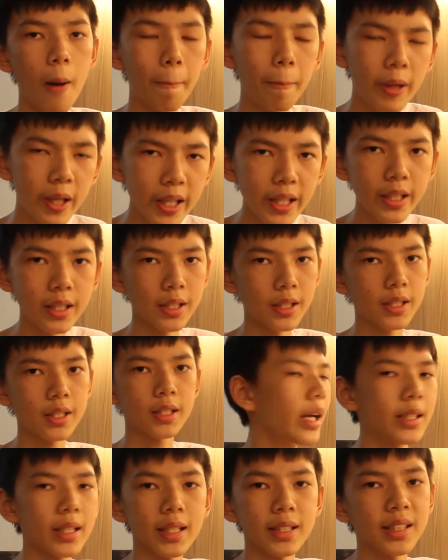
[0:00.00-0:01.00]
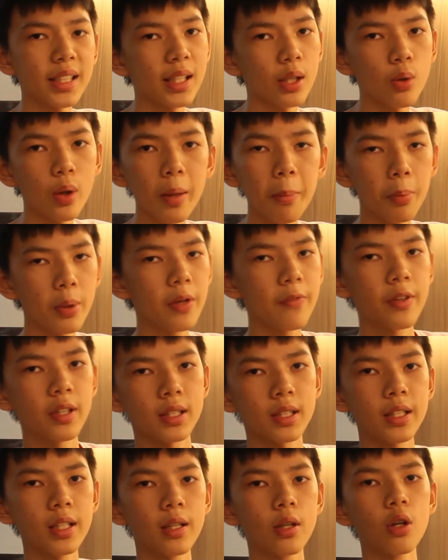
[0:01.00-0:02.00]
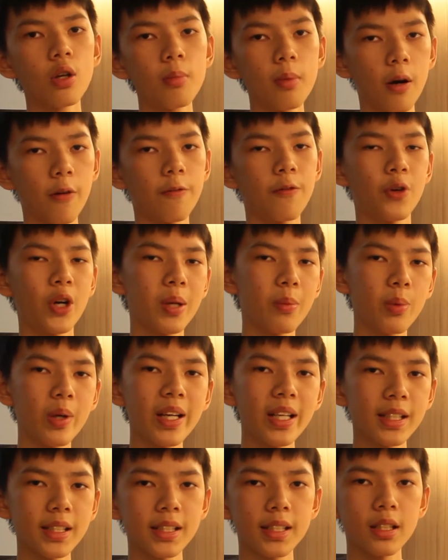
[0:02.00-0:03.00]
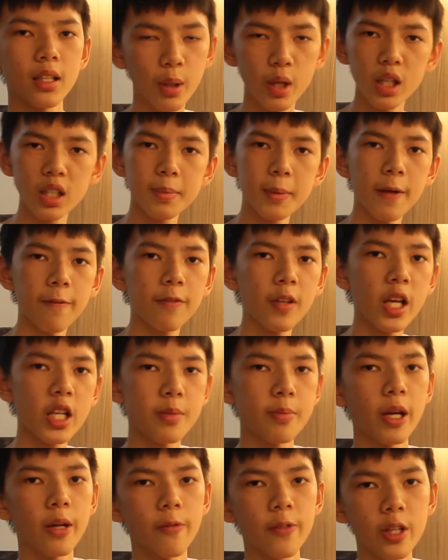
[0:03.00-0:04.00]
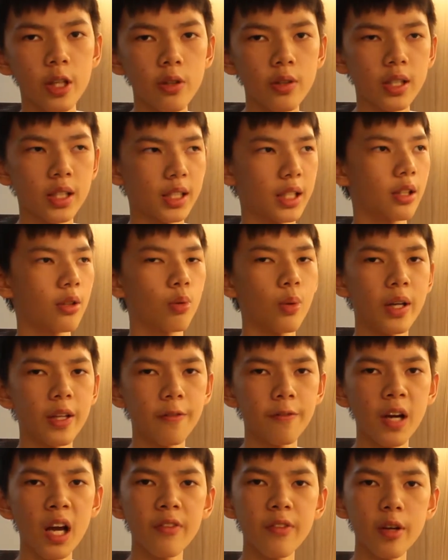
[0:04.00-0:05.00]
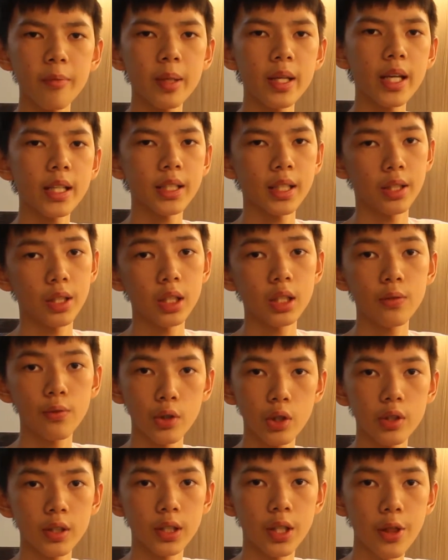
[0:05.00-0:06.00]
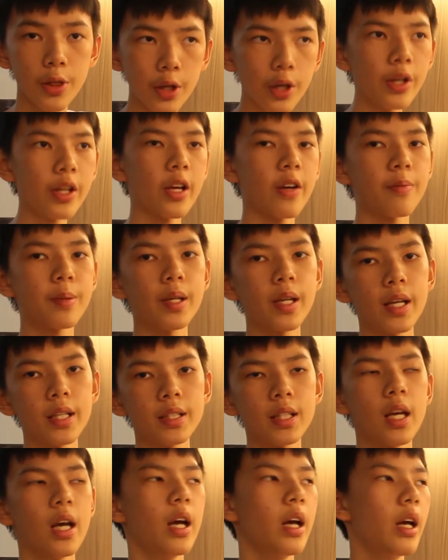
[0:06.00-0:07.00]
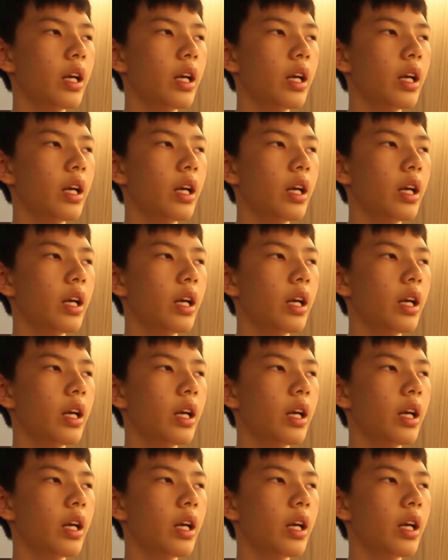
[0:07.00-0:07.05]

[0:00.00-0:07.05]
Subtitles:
please, as I said quite previously ago about frame rates, because my flashback video is in 25 FPS and this video is in 30 FPS,